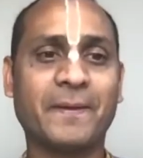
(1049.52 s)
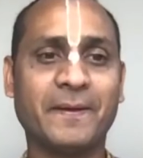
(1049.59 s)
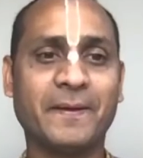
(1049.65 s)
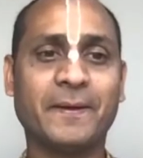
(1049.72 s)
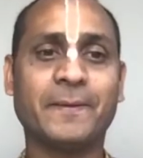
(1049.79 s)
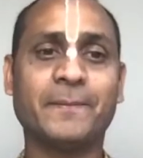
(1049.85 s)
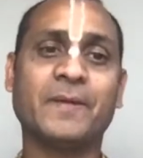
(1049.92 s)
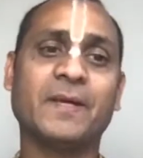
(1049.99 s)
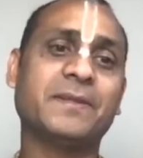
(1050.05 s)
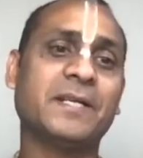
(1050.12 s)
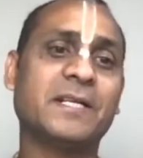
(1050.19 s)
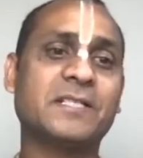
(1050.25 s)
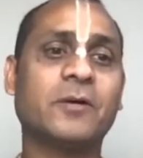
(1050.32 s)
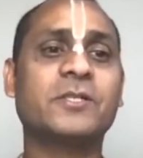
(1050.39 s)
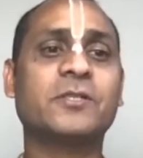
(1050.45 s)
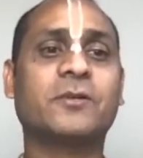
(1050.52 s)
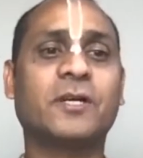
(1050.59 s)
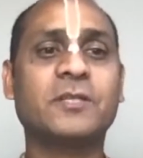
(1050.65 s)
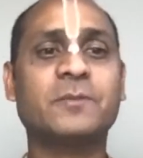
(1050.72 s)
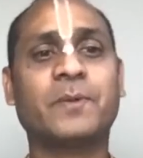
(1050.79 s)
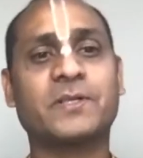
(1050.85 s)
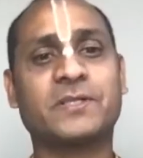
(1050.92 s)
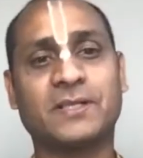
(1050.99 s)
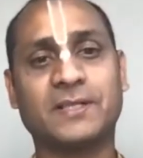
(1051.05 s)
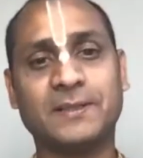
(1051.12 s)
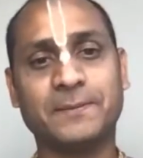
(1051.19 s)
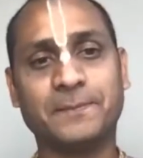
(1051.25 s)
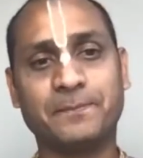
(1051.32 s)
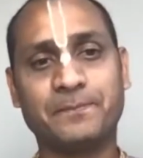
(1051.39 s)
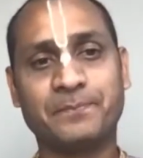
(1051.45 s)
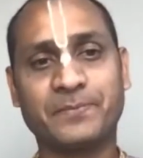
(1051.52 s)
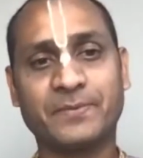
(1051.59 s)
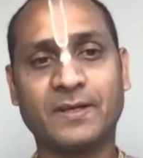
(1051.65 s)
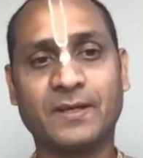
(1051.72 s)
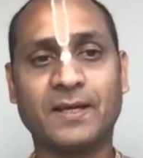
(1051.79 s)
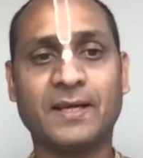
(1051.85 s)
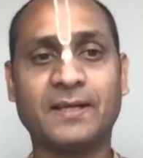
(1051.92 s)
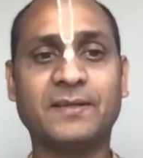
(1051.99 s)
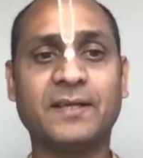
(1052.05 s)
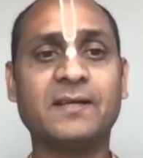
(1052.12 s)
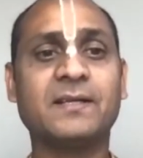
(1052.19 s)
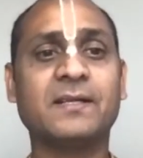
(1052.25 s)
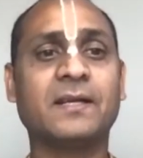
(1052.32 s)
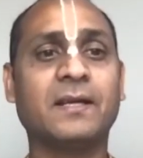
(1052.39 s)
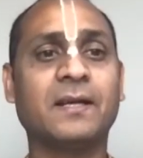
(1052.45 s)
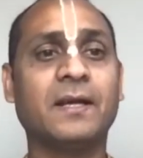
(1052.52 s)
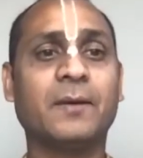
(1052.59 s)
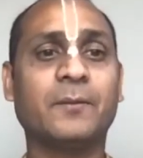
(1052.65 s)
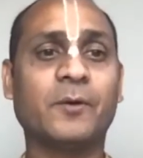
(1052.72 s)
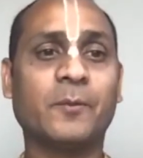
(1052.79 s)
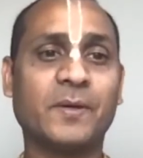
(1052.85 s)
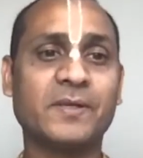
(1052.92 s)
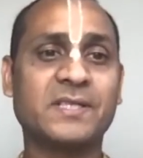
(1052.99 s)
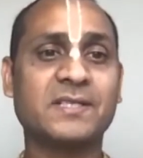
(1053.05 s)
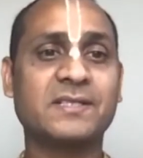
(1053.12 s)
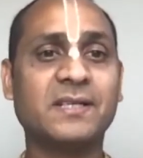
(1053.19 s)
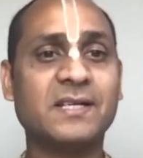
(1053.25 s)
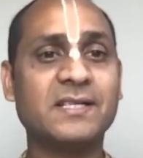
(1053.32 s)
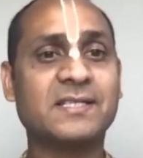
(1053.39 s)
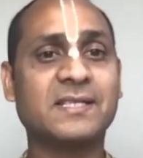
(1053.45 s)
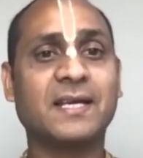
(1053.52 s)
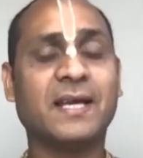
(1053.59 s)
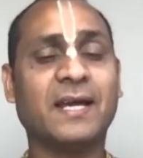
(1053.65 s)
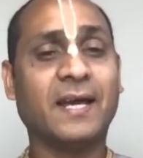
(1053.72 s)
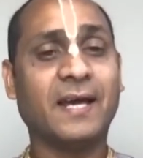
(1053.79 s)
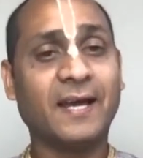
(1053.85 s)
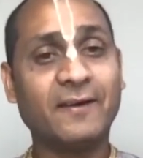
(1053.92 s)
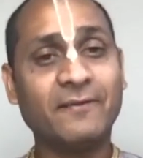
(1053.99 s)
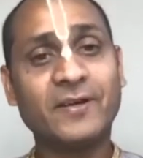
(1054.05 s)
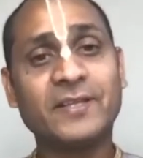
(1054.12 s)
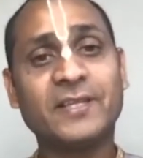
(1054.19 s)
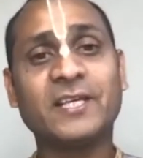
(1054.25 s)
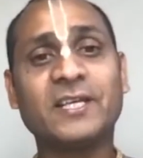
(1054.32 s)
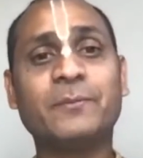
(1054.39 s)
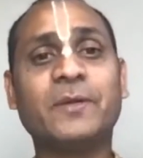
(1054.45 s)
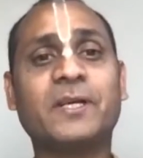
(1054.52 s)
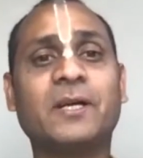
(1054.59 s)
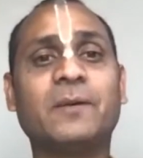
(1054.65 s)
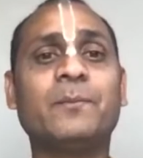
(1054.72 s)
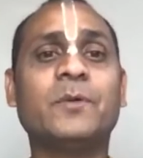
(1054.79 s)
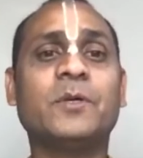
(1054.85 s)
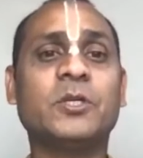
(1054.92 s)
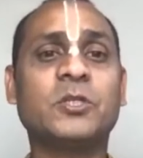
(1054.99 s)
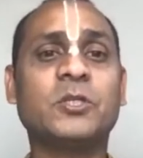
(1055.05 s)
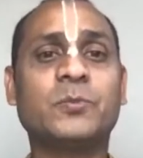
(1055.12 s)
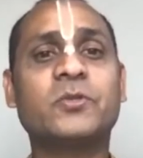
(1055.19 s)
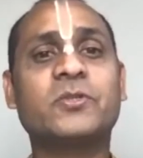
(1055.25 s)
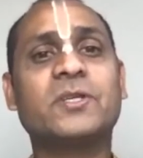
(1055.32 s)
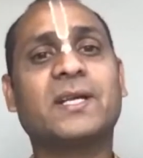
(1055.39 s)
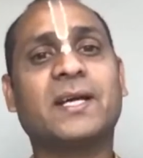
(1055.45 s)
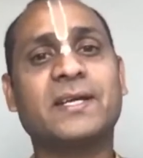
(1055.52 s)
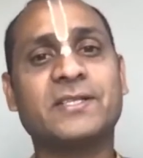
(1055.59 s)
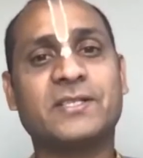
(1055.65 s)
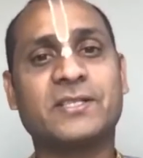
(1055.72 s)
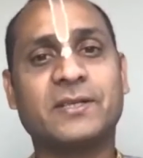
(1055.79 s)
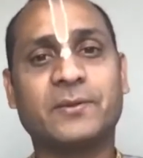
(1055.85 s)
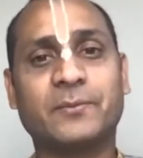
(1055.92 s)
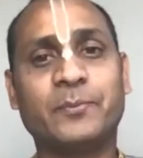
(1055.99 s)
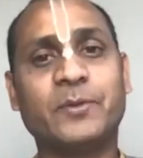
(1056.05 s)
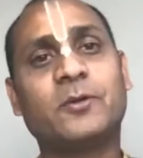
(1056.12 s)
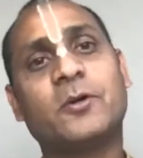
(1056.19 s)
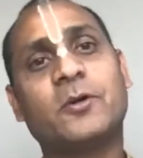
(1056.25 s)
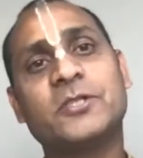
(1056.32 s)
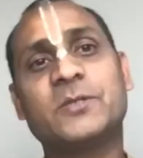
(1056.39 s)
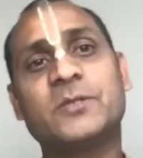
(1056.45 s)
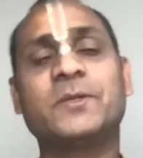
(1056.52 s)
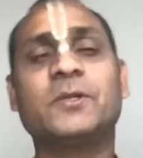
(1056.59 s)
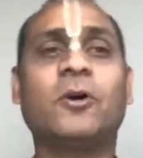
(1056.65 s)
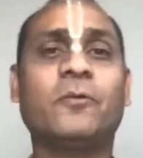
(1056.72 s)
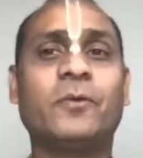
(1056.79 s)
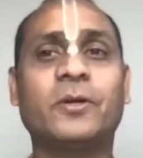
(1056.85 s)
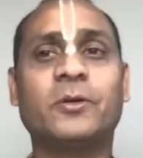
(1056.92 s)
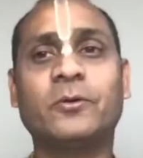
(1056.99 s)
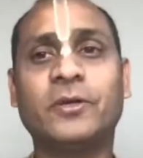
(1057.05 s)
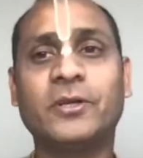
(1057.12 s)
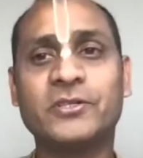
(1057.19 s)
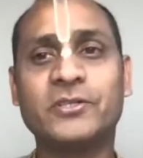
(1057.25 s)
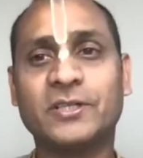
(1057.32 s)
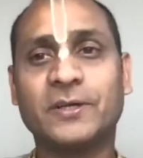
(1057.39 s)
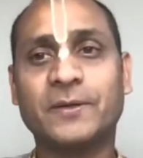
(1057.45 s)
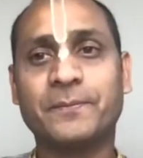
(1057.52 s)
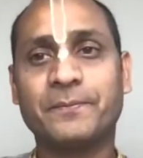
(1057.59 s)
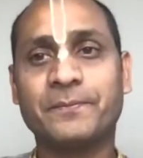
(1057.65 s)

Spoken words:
Right. And that's how it's called as prasad. And then Rupa says, thus everything become spiritualized because it's being offered to Krishna.